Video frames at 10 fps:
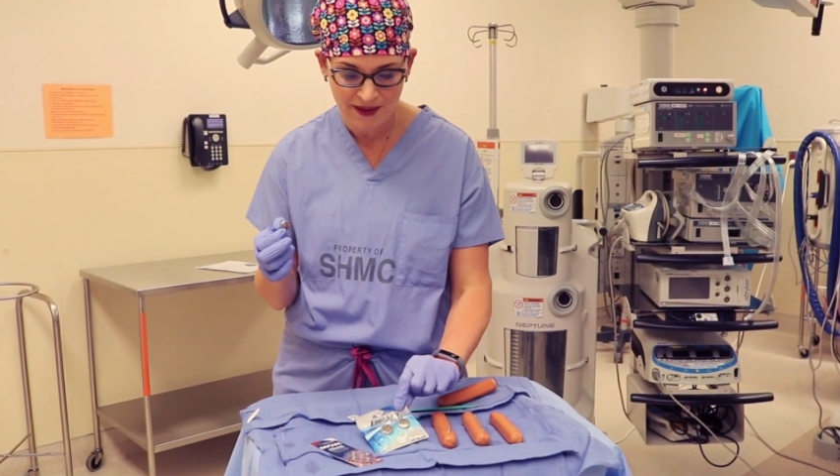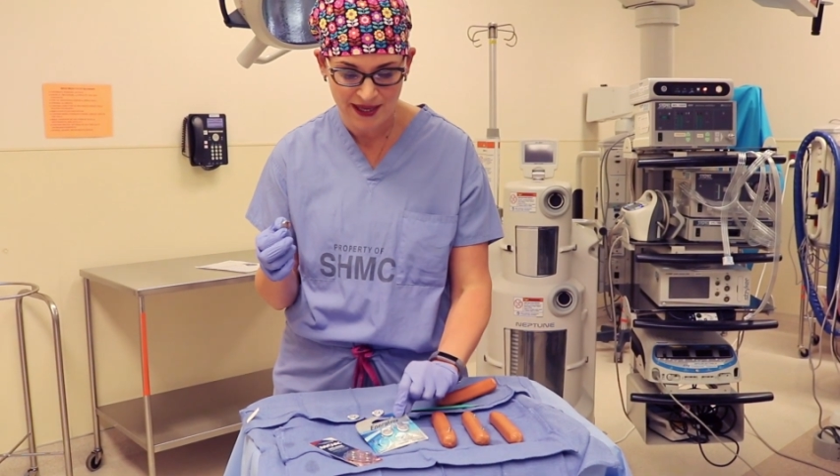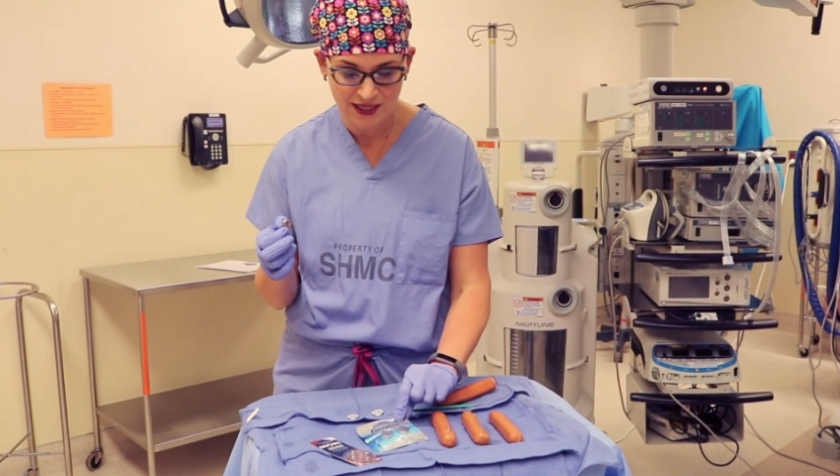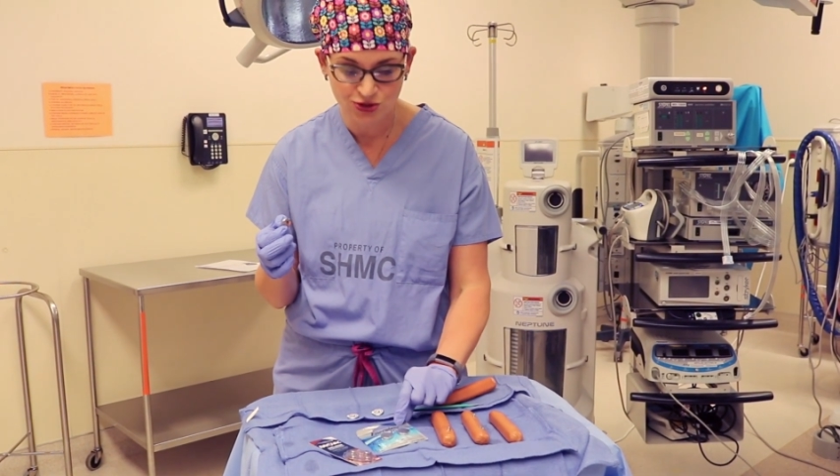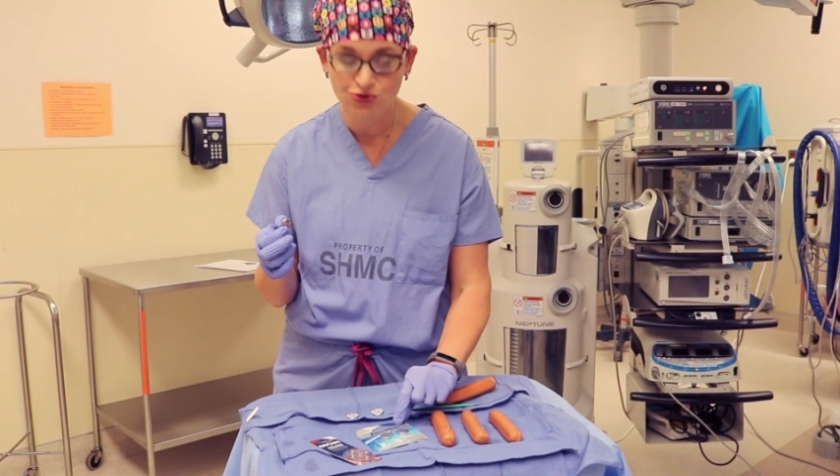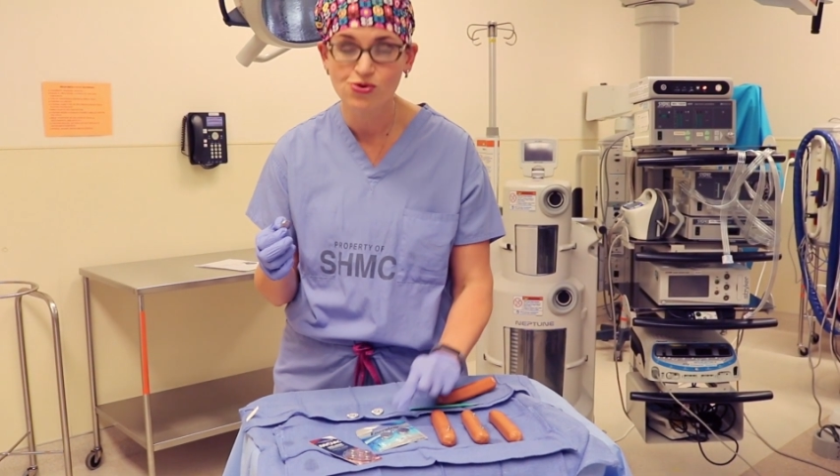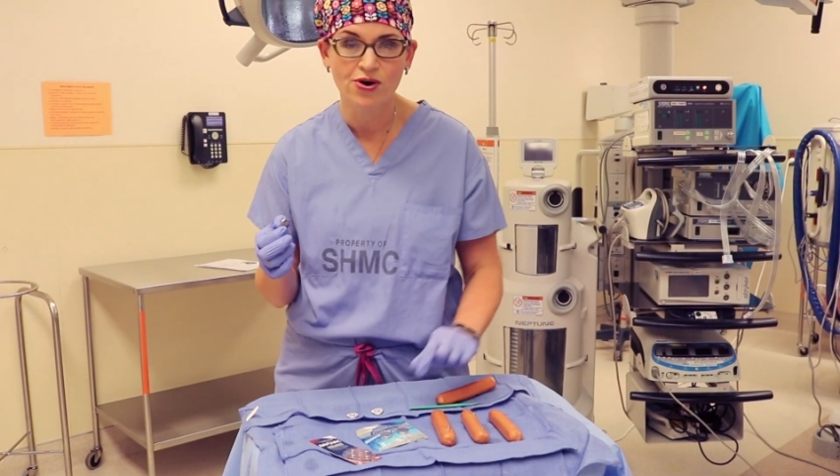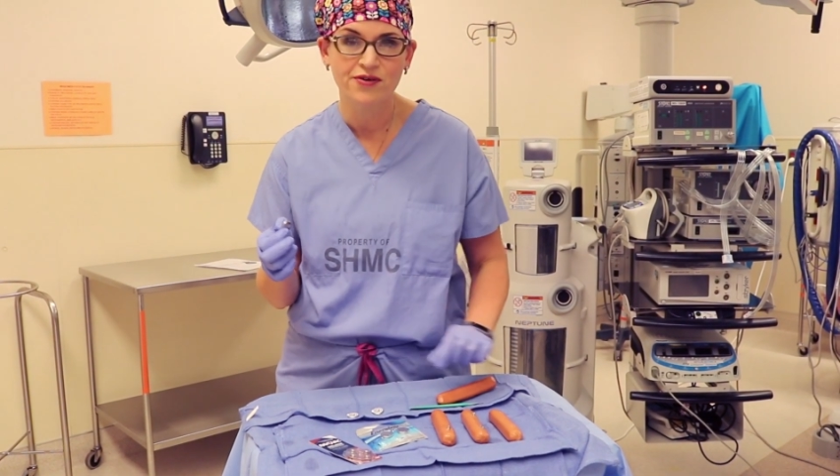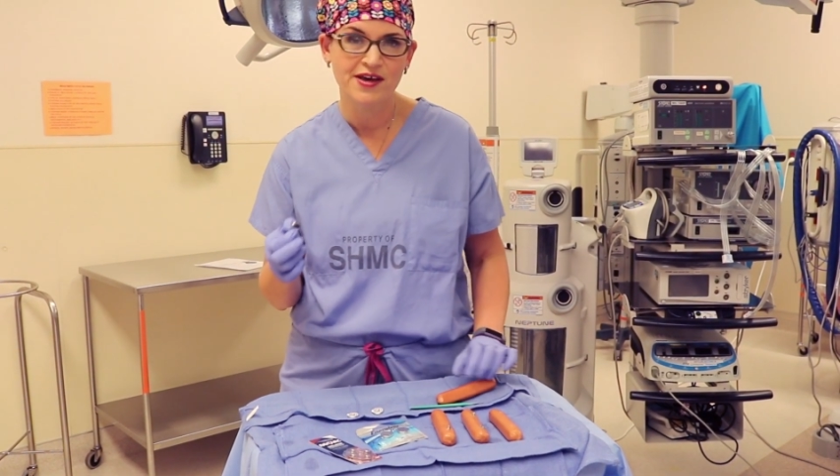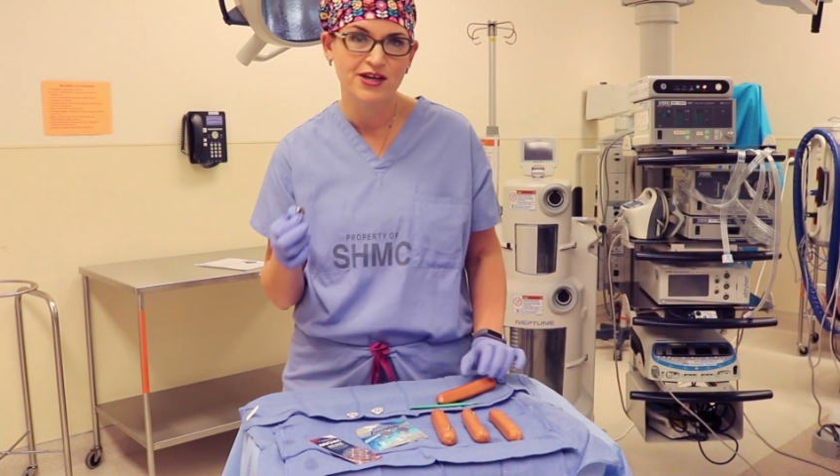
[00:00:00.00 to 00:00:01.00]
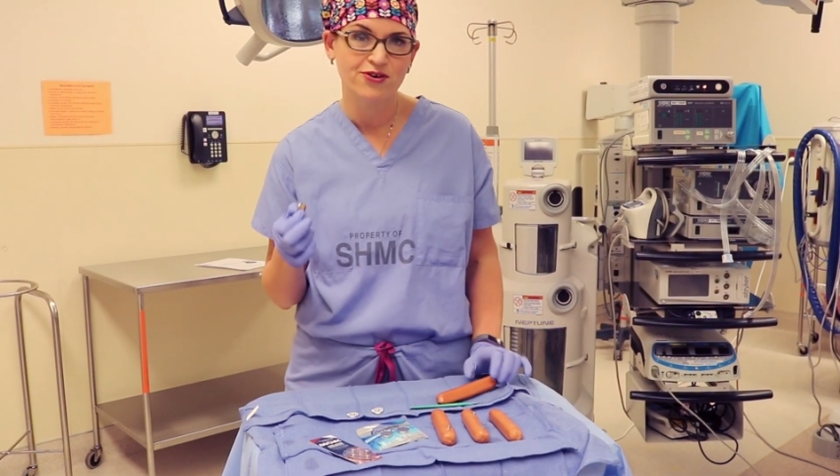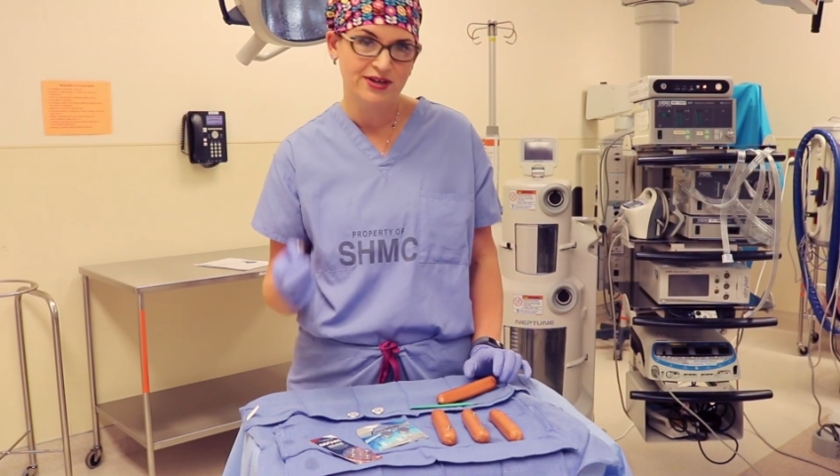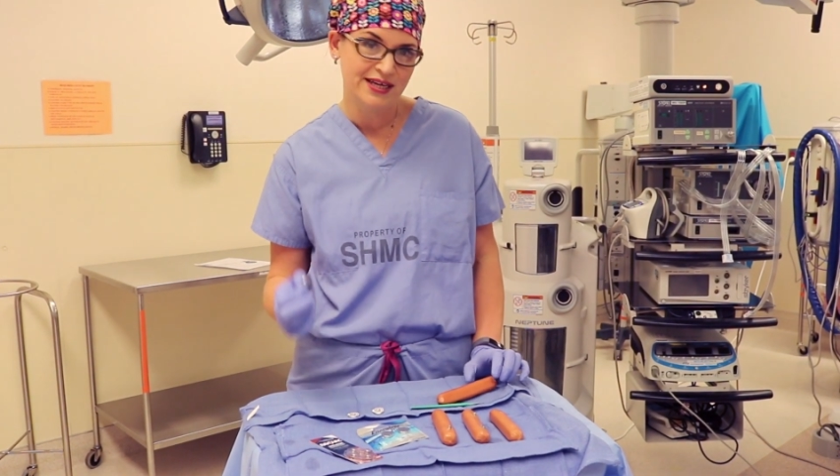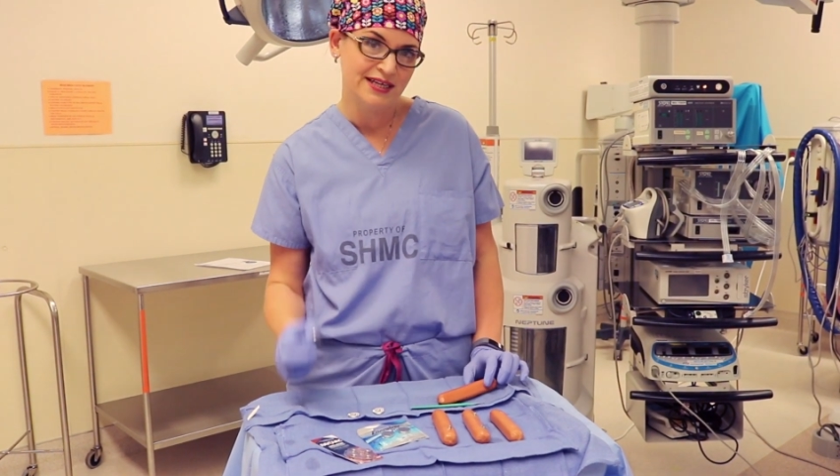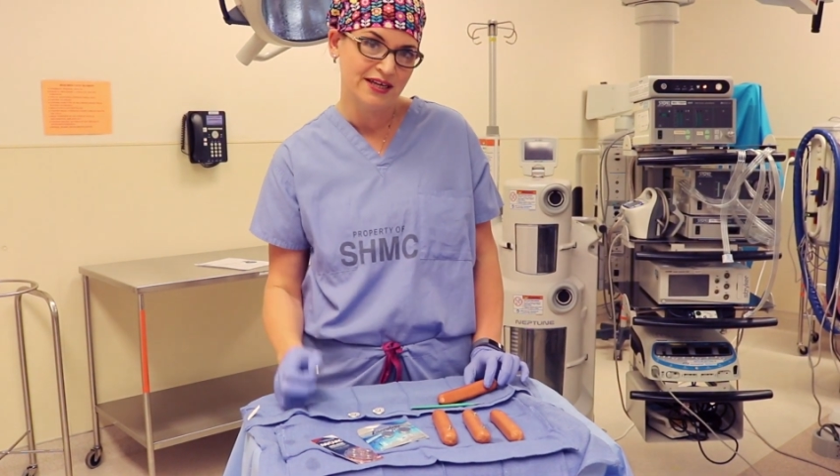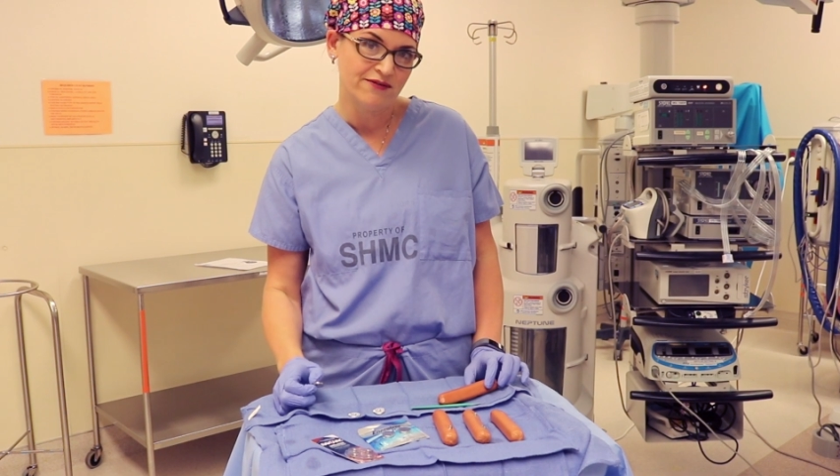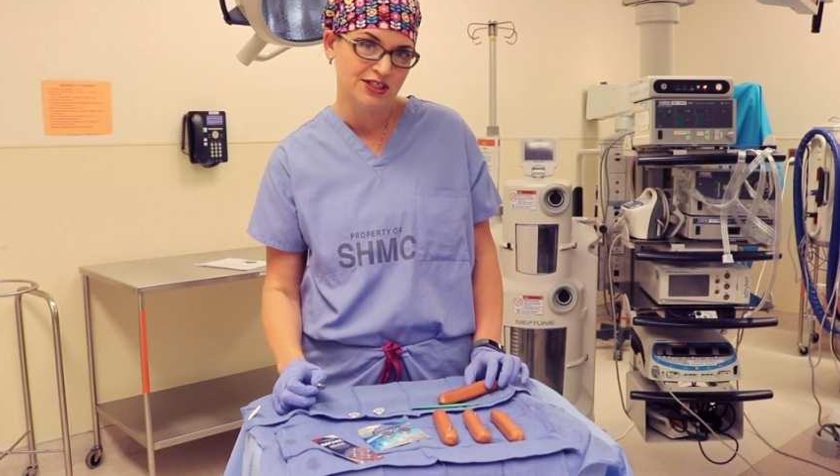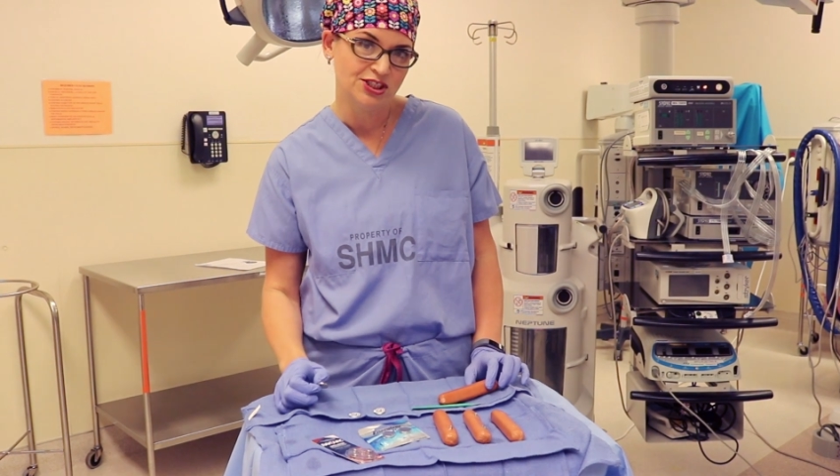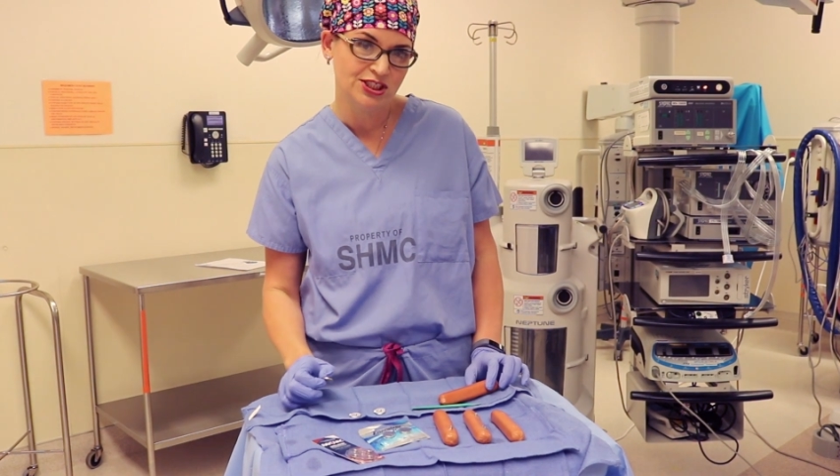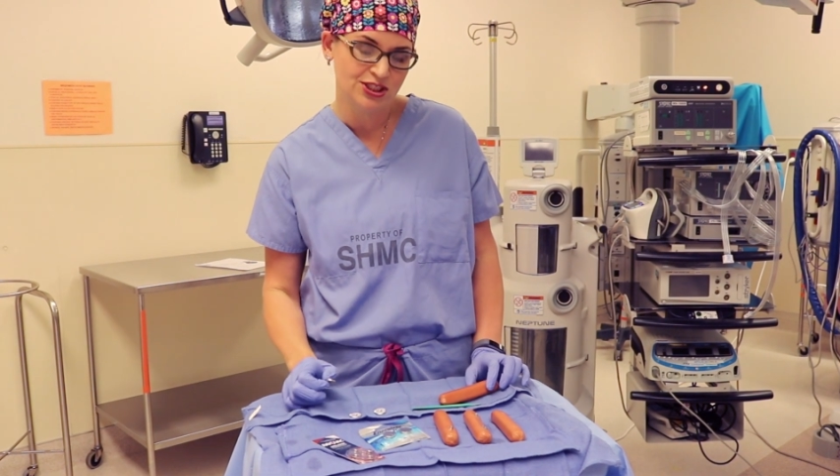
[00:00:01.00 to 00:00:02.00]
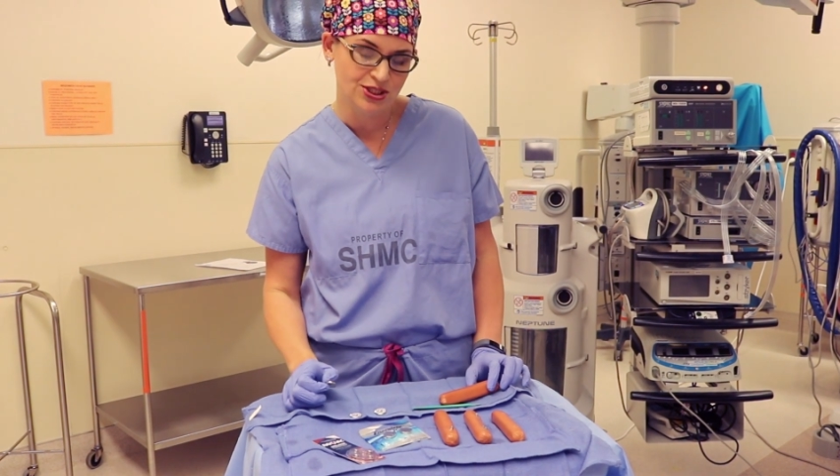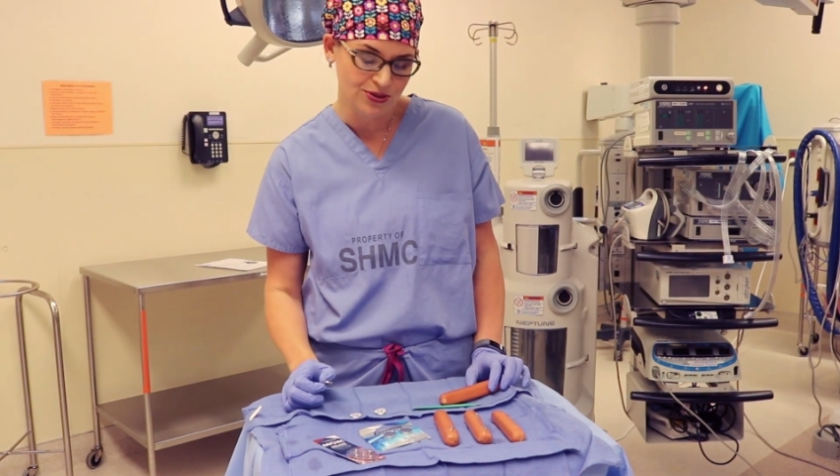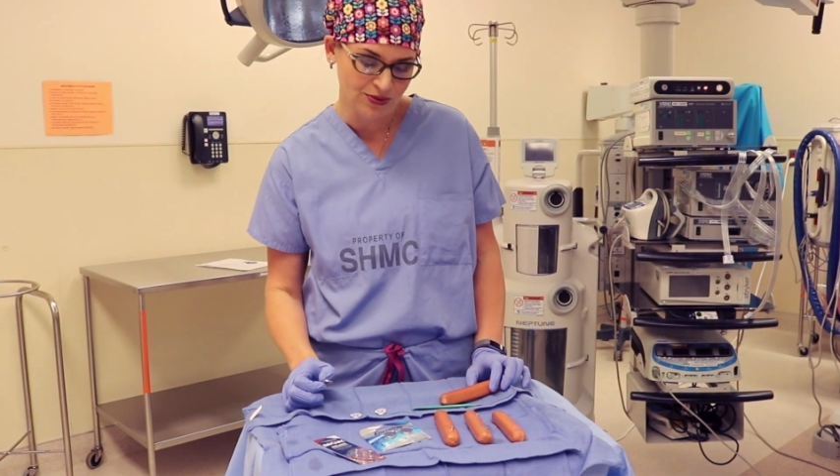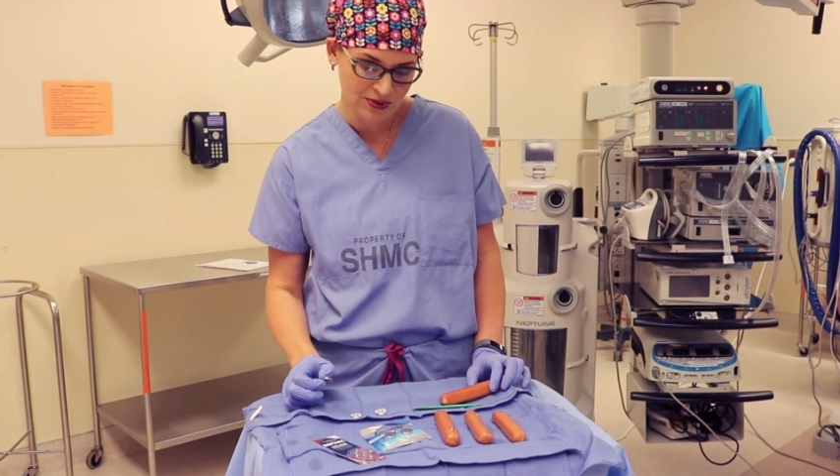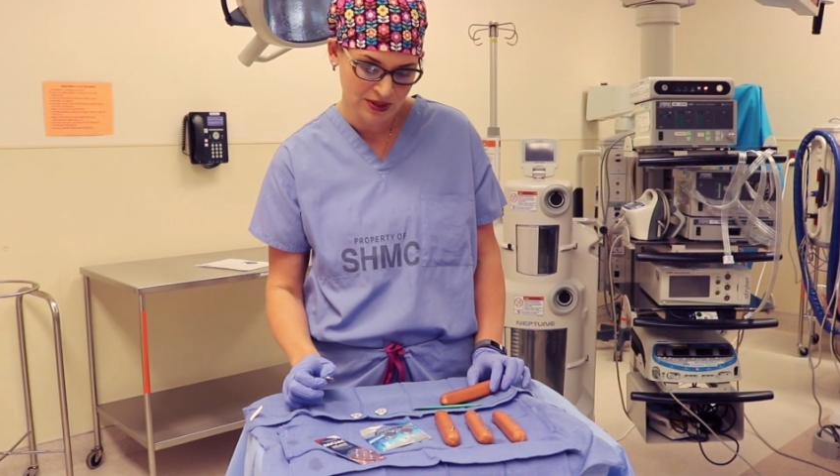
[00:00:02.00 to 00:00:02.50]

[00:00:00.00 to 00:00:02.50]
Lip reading: in a drawer that your kid can reach into.